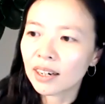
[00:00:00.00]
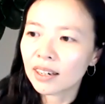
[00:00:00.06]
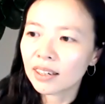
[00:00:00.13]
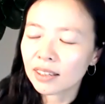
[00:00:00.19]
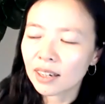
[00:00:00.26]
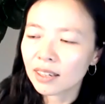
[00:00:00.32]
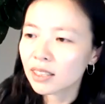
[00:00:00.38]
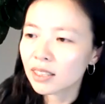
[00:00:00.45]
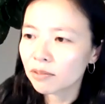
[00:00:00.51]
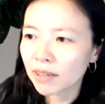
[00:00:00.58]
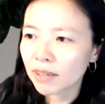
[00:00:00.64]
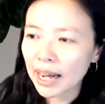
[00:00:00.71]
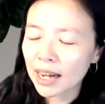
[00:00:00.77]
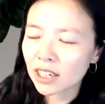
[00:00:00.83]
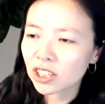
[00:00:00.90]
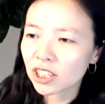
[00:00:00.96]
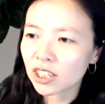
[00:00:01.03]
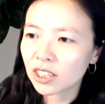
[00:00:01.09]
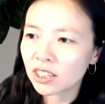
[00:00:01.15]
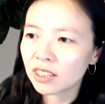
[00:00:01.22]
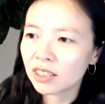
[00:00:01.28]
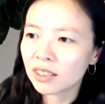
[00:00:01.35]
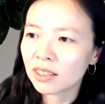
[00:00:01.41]
tons of
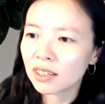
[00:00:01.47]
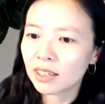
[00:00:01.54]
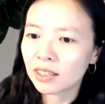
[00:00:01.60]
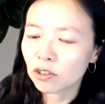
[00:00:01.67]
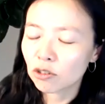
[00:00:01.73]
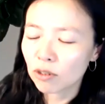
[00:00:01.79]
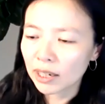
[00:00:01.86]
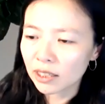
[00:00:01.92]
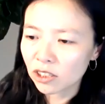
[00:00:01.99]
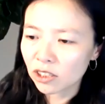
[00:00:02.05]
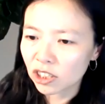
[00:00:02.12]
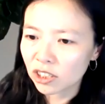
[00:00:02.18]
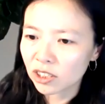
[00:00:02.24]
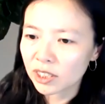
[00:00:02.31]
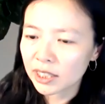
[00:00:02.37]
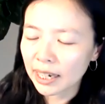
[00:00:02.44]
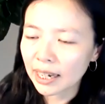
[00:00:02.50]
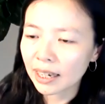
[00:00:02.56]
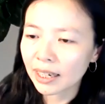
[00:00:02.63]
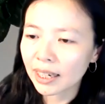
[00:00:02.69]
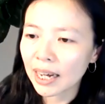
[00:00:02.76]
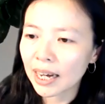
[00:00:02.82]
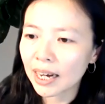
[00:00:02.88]
caching strategies that
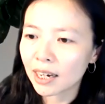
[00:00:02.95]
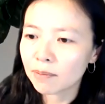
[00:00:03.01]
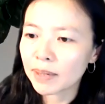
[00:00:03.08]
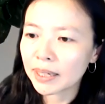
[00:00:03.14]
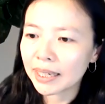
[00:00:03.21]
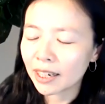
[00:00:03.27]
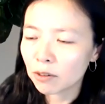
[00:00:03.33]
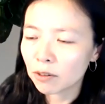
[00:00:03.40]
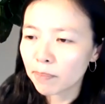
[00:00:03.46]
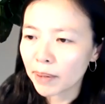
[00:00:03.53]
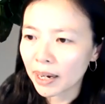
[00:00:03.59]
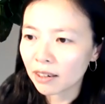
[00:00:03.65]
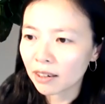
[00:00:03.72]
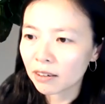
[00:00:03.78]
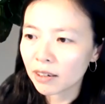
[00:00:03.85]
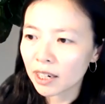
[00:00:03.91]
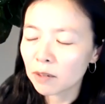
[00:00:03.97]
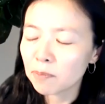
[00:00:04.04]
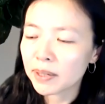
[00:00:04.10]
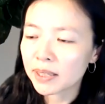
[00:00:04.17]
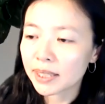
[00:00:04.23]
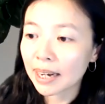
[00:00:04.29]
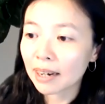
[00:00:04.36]
can come and help
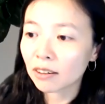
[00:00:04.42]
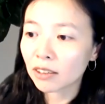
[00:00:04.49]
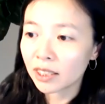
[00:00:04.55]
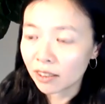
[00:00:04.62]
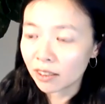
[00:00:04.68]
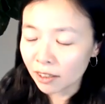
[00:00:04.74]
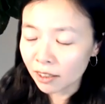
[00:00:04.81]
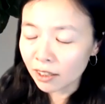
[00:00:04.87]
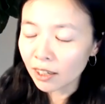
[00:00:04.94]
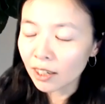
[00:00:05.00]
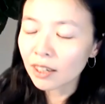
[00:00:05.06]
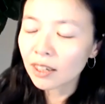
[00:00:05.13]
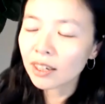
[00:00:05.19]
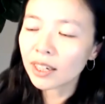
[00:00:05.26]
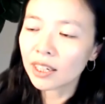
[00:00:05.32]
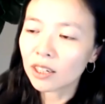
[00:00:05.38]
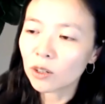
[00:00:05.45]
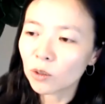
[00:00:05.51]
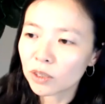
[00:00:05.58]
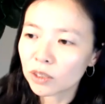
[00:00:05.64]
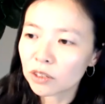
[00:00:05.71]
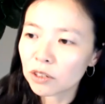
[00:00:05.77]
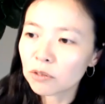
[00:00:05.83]
us out here in
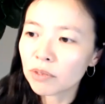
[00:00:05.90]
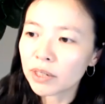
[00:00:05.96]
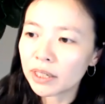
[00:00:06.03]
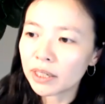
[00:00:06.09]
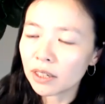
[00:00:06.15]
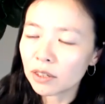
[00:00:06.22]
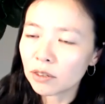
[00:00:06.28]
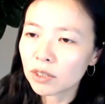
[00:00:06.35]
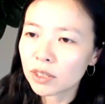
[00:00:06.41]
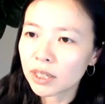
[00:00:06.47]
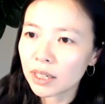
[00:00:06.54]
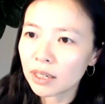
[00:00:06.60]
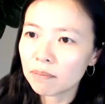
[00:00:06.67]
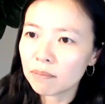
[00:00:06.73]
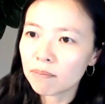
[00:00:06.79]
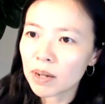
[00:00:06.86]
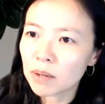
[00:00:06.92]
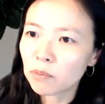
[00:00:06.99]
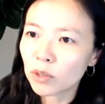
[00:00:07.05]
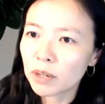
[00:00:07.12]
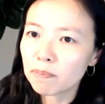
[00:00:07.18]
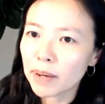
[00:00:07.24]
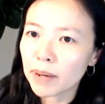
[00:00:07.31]
order to reduce the
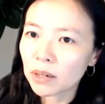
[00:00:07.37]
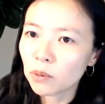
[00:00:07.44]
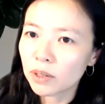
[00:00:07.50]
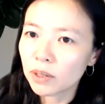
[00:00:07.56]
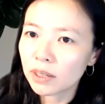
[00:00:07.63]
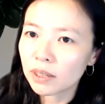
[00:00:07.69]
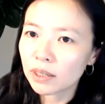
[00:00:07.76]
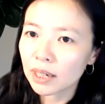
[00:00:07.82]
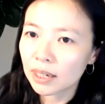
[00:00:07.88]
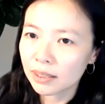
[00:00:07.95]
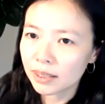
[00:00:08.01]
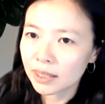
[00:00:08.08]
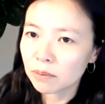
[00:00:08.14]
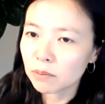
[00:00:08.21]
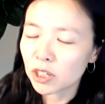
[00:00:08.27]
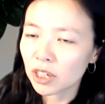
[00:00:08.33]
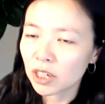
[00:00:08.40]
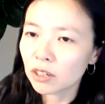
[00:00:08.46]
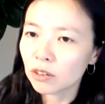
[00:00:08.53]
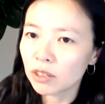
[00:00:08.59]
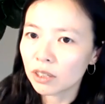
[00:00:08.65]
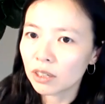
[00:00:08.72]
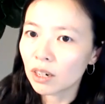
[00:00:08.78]
memory bandwidth consumption
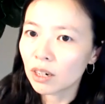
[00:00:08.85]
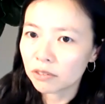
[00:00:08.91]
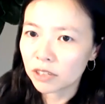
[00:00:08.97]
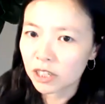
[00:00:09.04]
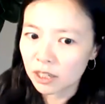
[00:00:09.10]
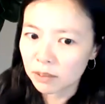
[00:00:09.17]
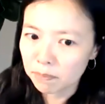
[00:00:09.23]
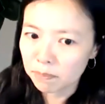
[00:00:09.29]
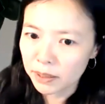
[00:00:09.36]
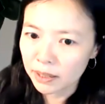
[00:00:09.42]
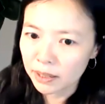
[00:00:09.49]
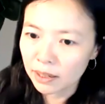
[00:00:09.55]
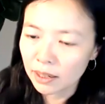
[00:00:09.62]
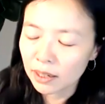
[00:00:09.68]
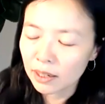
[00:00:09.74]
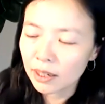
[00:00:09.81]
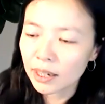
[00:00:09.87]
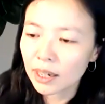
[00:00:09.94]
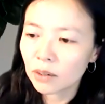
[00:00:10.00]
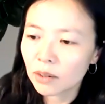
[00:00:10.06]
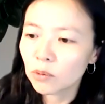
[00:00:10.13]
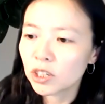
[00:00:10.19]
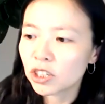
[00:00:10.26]
going off chip.
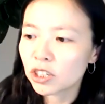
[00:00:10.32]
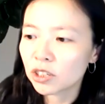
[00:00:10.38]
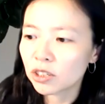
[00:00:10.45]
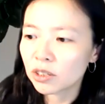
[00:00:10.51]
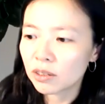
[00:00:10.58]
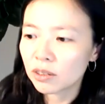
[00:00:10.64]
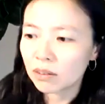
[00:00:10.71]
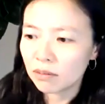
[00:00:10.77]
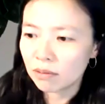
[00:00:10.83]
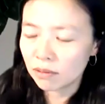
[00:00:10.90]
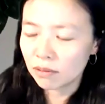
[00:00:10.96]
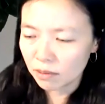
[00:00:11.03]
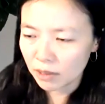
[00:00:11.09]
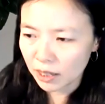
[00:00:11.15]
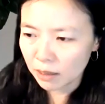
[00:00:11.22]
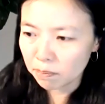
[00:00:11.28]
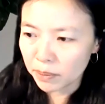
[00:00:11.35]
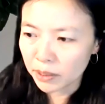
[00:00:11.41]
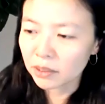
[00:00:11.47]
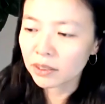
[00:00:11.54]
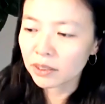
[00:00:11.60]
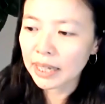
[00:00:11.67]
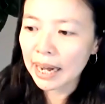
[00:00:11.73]
And we should
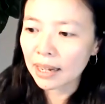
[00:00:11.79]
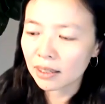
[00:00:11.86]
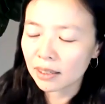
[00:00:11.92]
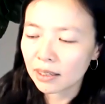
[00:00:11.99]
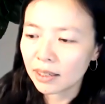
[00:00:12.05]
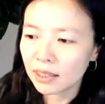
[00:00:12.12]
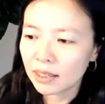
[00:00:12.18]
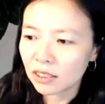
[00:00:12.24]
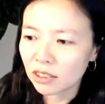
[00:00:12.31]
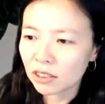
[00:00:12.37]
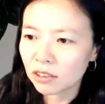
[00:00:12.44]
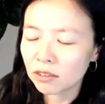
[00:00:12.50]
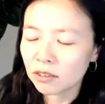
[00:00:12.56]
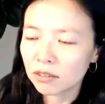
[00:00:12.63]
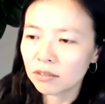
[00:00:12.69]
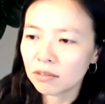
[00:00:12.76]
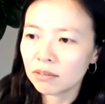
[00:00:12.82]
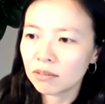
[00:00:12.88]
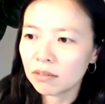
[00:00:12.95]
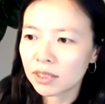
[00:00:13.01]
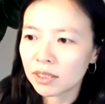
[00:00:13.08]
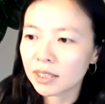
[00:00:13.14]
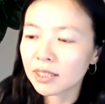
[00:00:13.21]
build that into
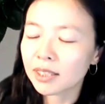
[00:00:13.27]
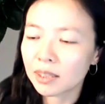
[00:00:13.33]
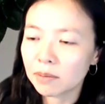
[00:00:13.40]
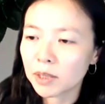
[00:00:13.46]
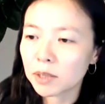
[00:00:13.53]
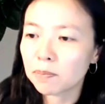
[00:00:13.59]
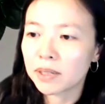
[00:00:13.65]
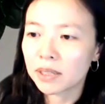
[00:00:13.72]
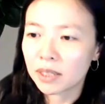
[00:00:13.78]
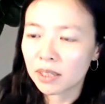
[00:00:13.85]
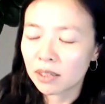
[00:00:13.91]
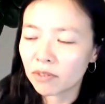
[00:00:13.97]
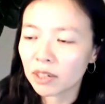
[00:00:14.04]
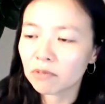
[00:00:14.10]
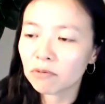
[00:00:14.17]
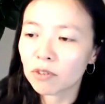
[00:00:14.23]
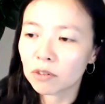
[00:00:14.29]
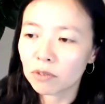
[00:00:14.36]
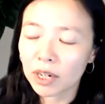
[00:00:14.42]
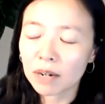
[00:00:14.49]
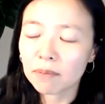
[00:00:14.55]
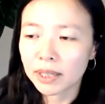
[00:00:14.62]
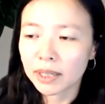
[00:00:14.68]
system specific for
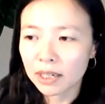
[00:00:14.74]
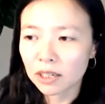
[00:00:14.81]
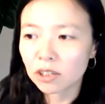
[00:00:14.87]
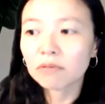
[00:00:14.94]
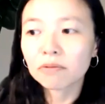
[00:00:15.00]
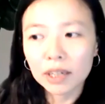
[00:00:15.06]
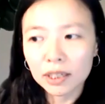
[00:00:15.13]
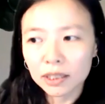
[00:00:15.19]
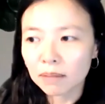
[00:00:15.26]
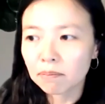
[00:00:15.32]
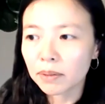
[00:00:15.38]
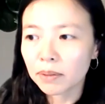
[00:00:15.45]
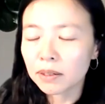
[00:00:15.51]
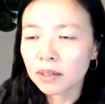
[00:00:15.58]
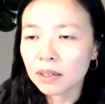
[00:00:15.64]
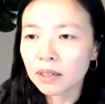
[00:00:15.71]
recommendation, for example.